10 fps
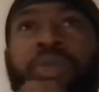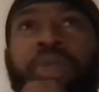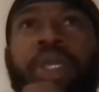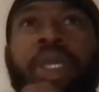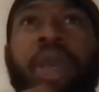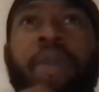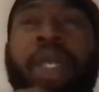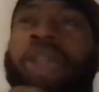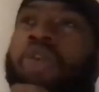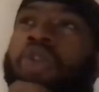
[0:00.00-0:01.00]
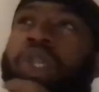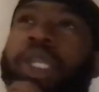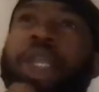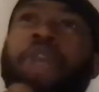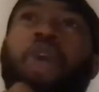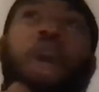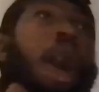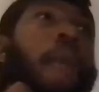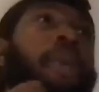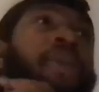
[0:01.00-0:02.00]
yeah, man. Those. Then you got a
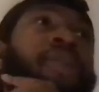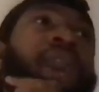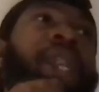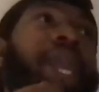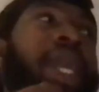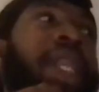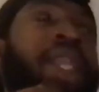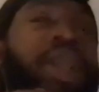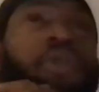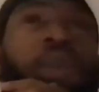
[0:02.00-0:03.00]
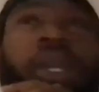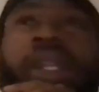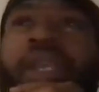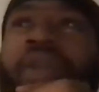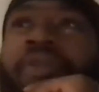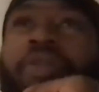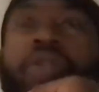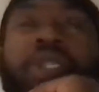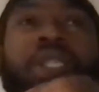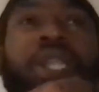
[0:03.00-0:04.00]
couple of like the indie
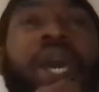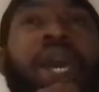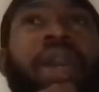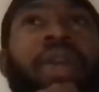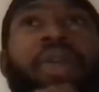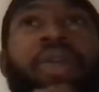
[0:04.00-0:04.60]
influences, like